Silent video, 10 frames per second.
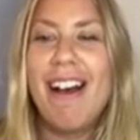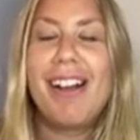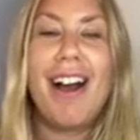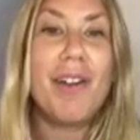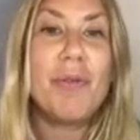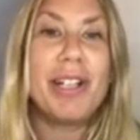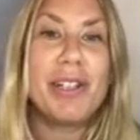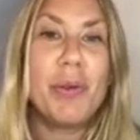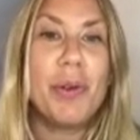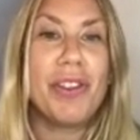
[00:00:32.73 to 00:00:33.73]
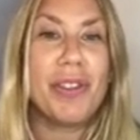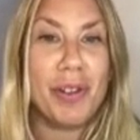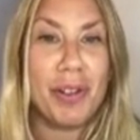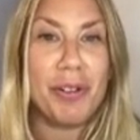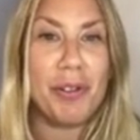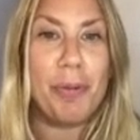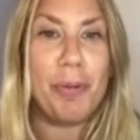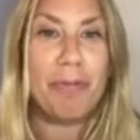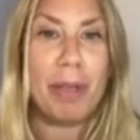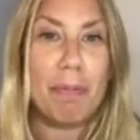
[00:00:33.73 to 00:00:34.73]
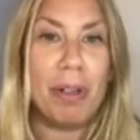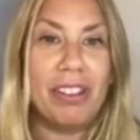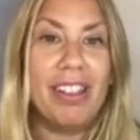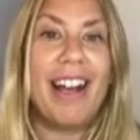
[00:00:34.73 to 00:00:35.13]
God went to a third group of people,